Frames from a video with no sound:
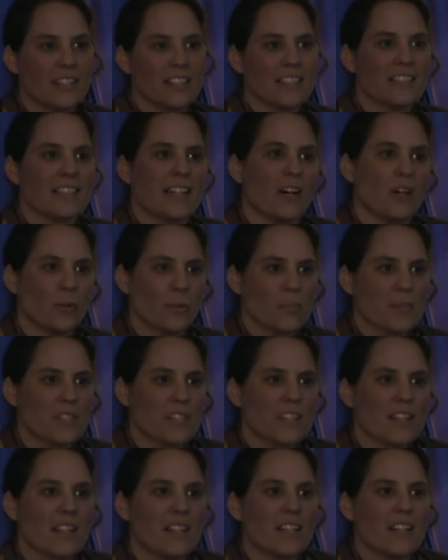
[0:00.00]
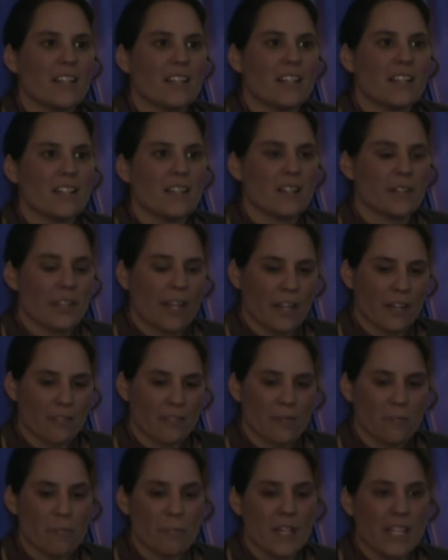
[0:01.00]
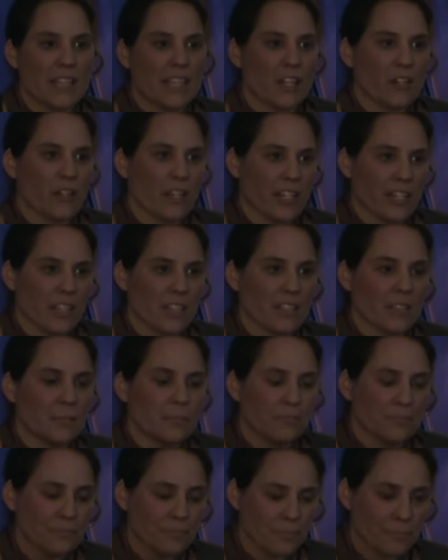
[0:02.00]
this helps kind of meet the curriculum.